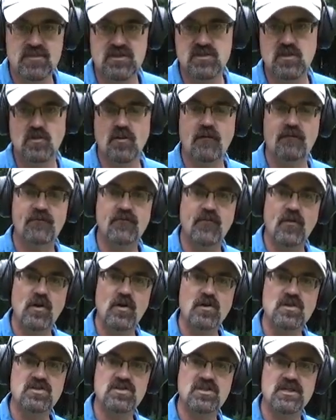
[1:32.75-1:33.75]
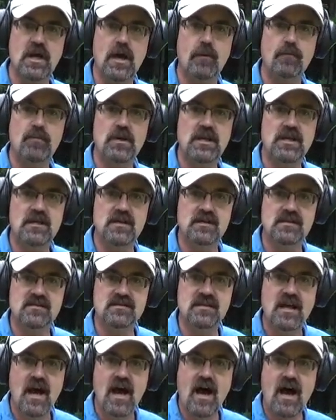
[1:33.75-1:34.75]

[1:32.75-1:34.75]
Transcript: So the first step is